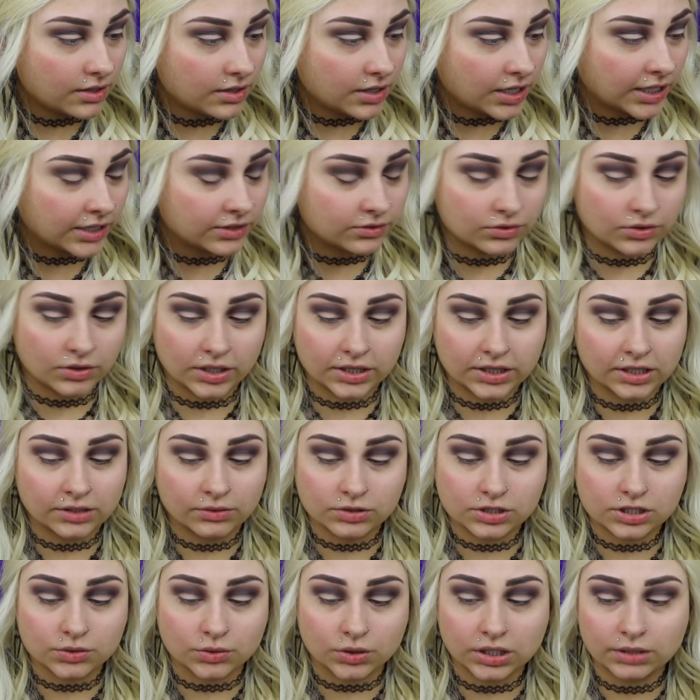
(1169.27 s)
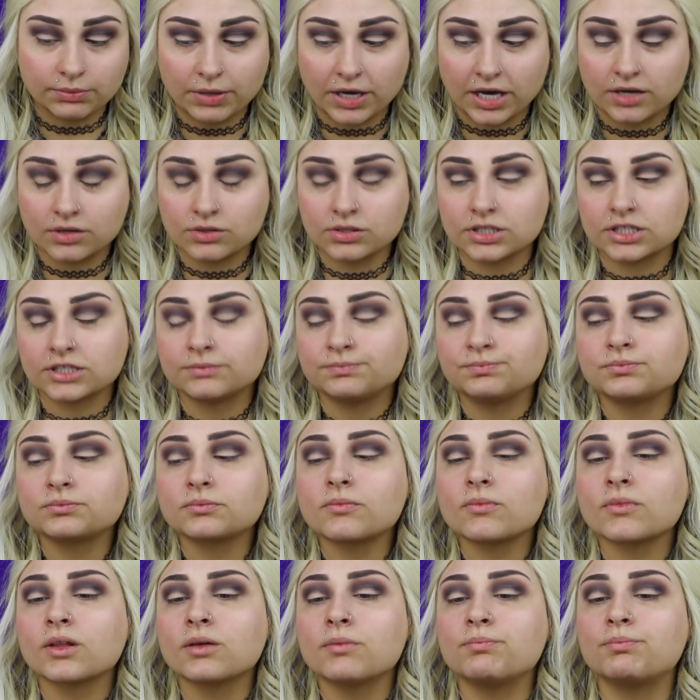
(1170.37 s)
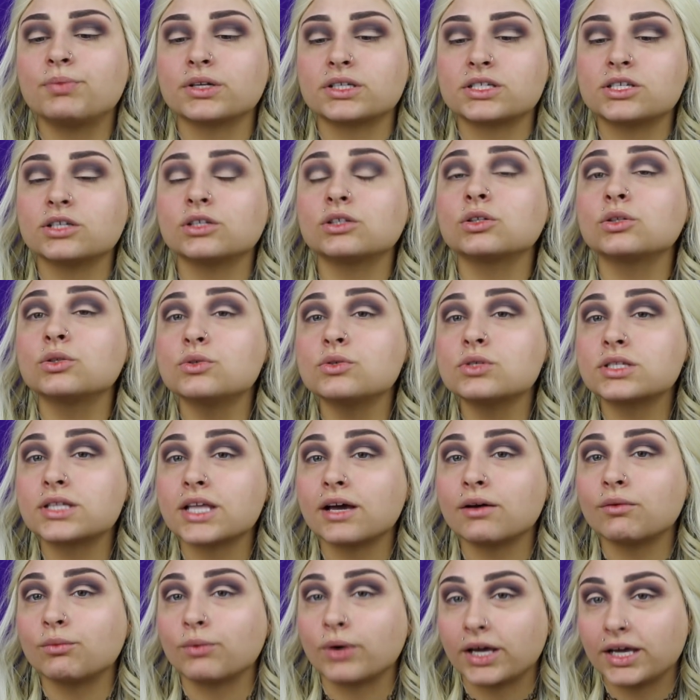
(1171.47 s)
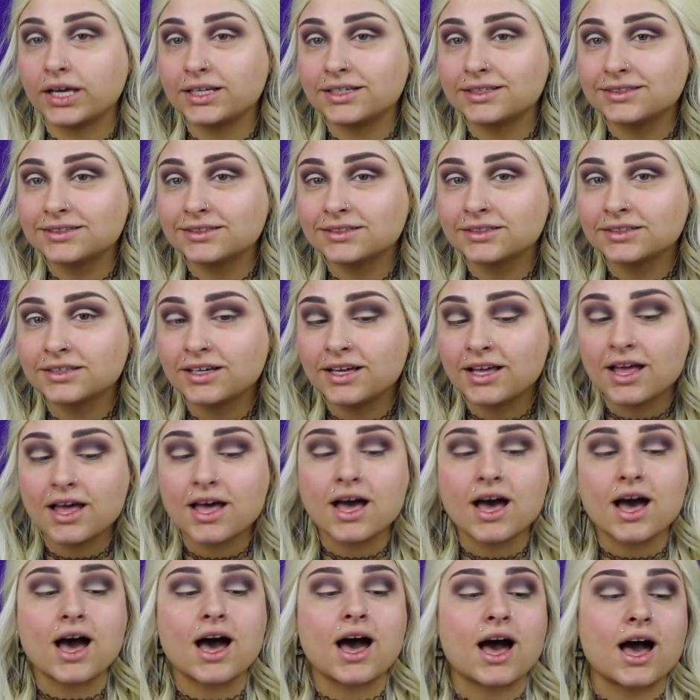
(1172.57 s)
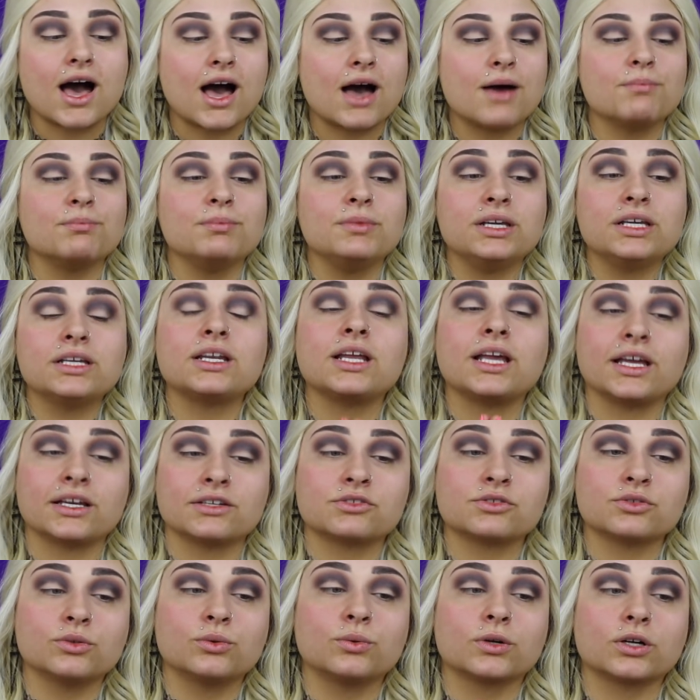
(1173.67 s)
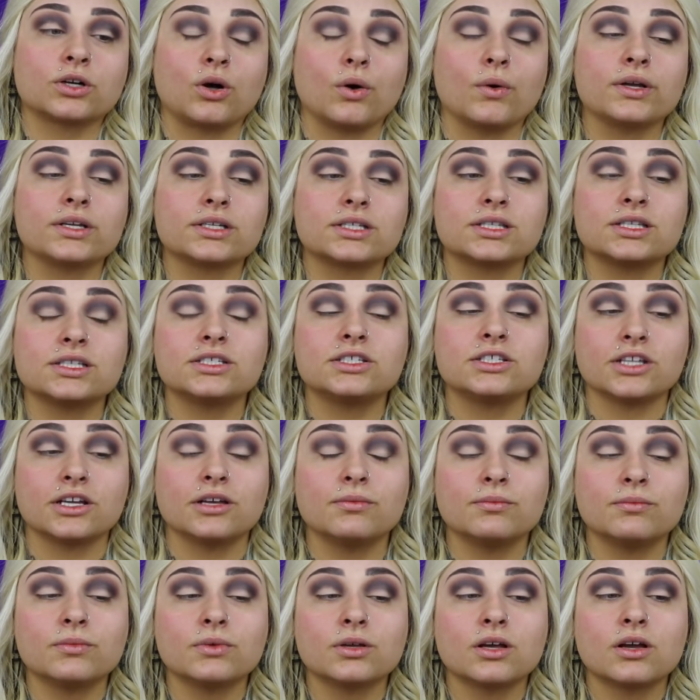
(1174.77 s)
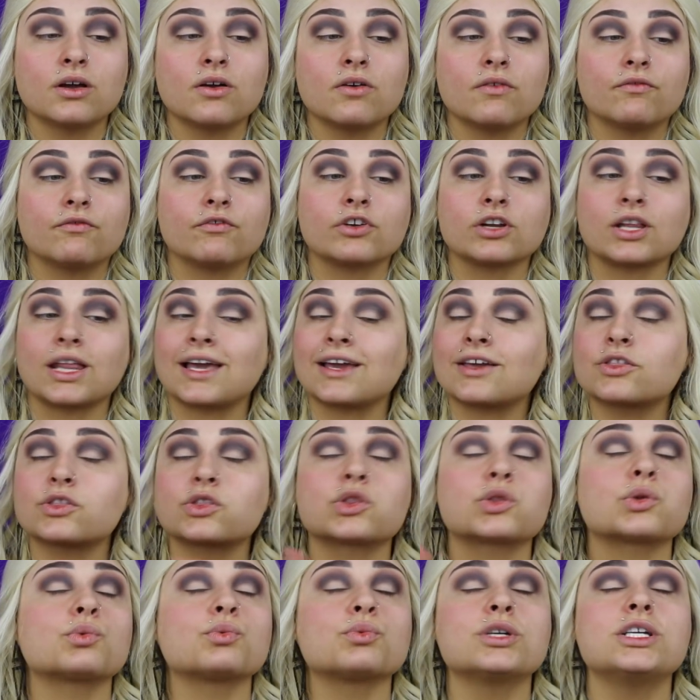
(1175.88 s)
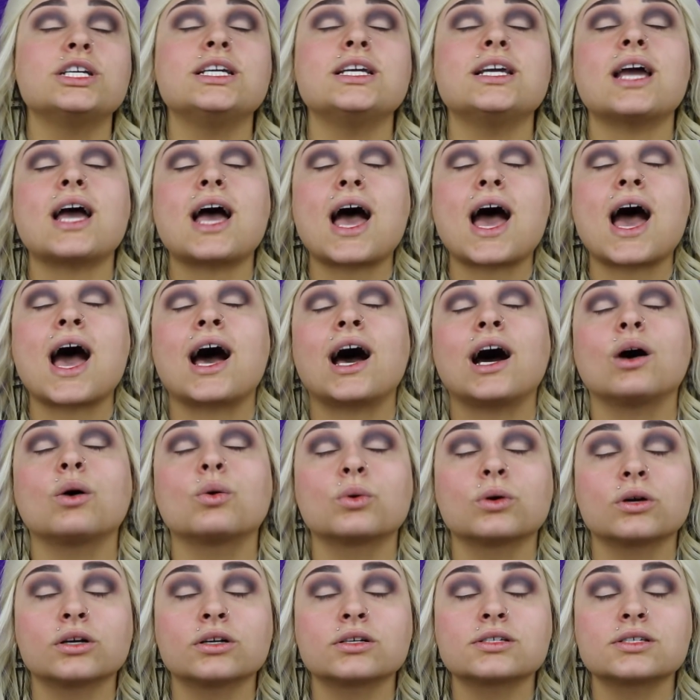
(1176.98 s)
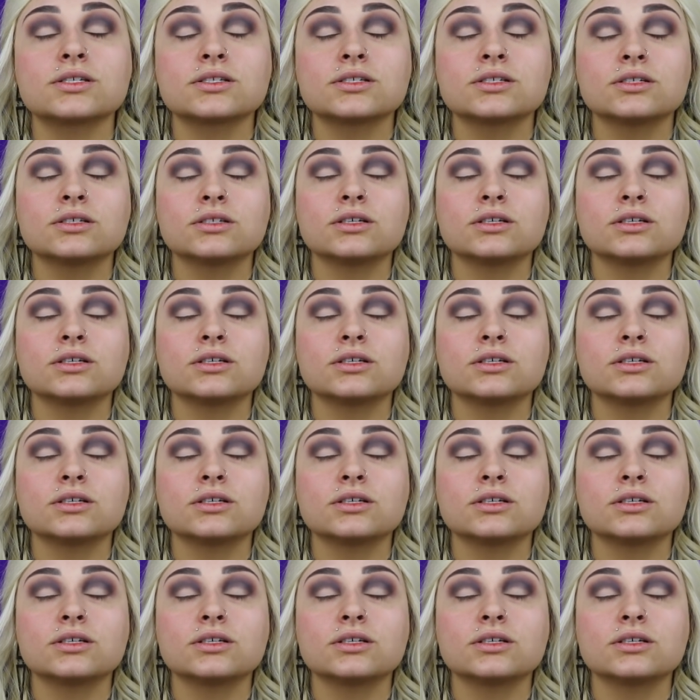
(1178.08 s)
don't know. I think it was 20 pounds. But to lose that weight, me and Andrew were going to the gym for like 3 hours